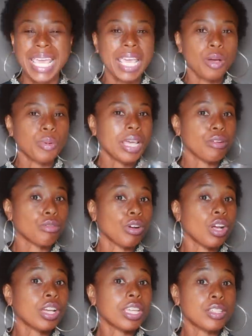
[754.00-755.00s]
And when that
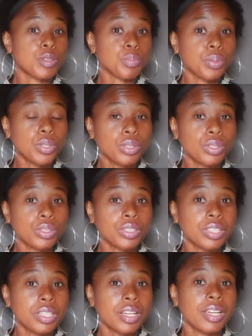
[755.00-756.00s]
rug gets
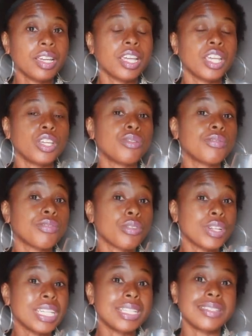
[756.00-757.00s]
pulled, you
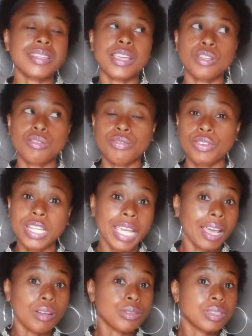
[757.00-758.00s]
freeze and you freak
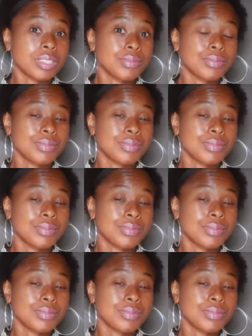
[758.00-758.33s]
out.